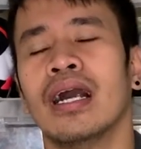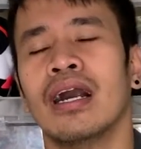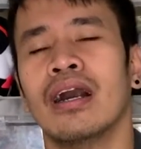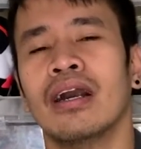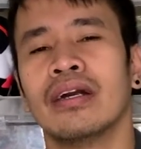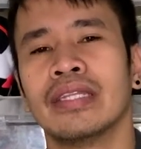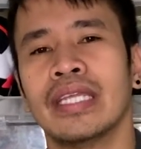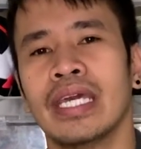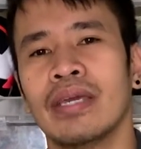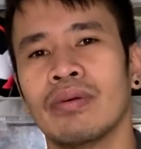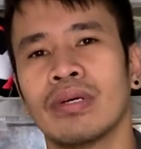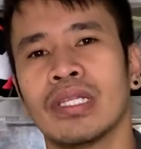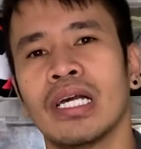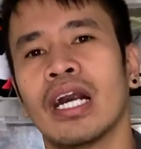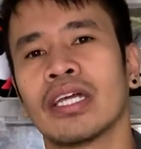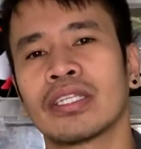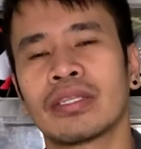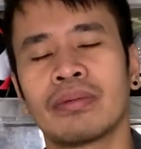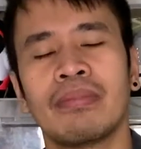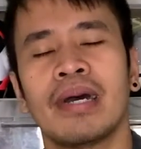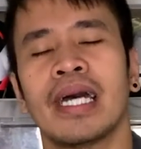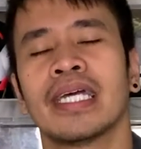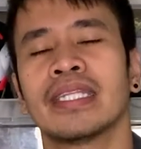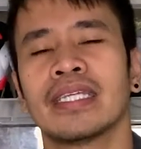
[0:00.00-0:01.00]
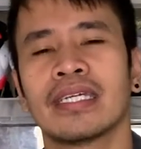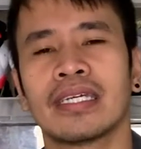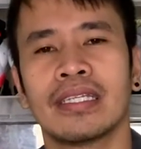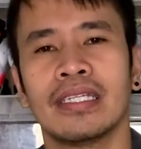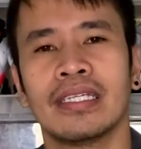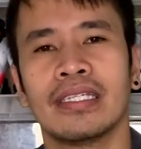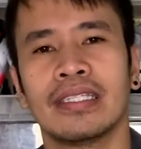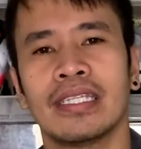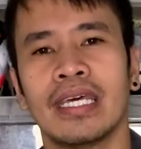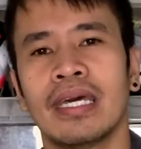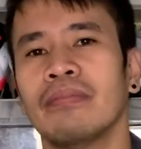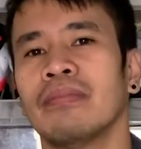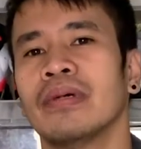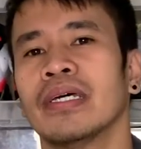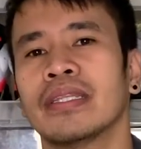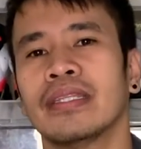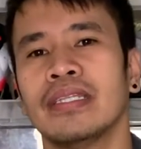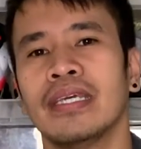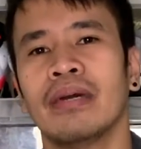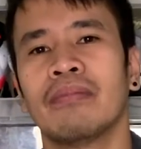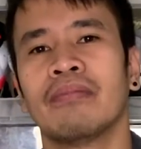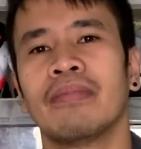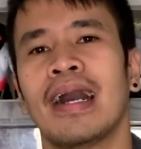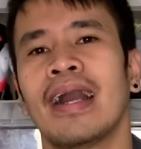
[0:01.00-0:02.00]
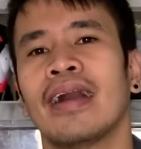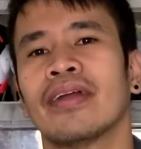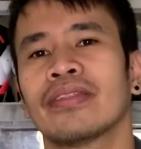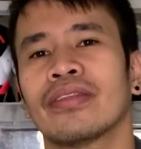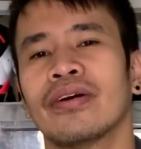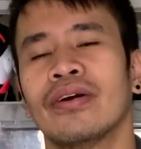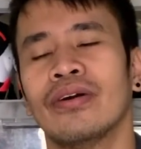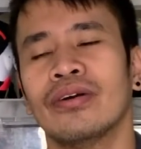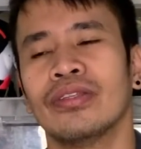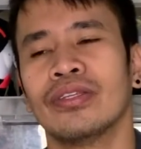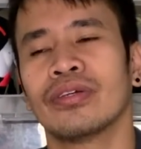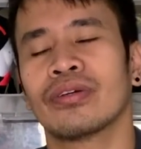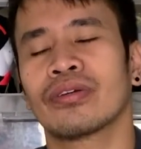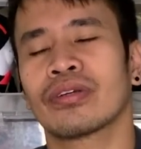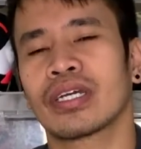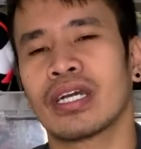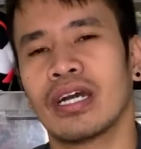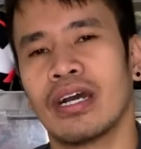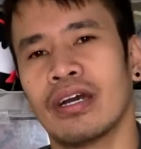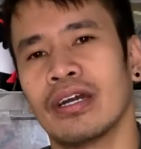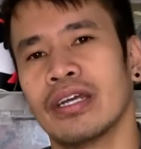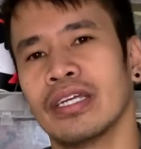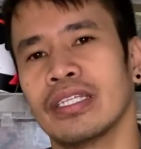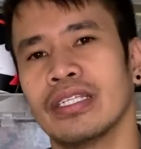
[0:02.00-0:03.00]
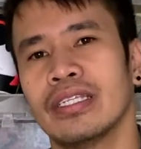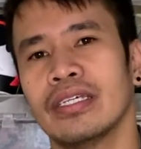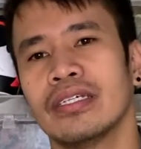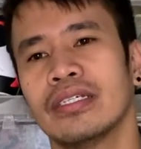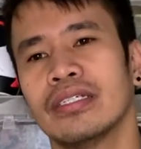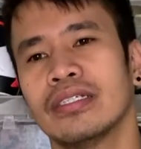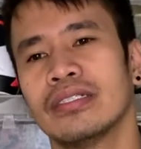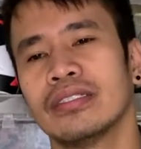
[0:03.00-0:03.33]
they will automatically debit the amount on your card.